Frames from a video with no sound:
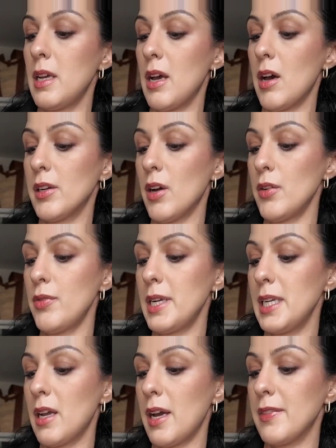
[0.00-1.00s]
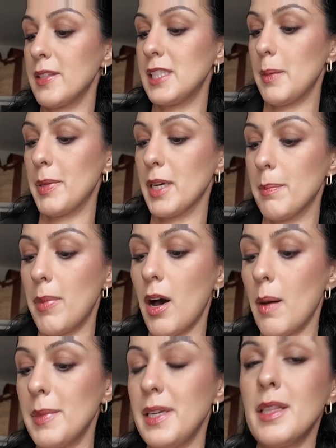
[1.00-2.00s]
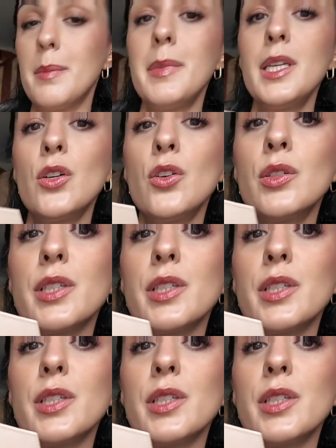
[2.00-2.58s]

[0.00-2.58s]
And I really like the zipper compartment in the middle.